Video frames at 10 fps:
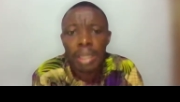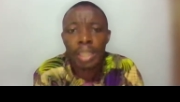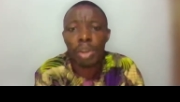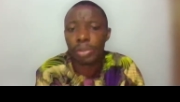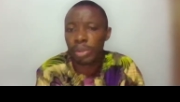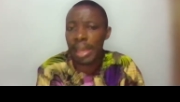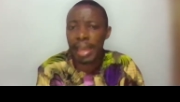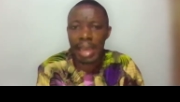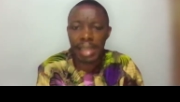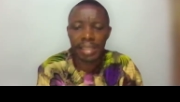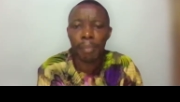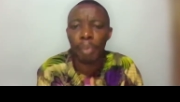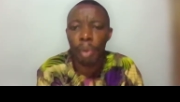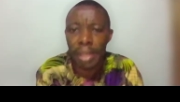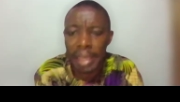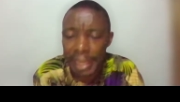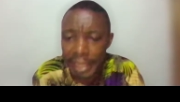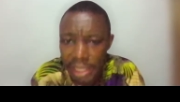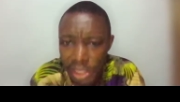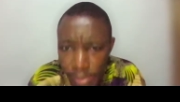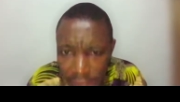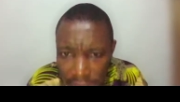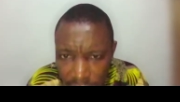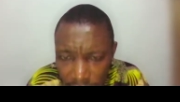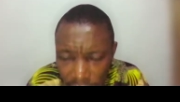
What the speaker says: It also enhances employee engagement.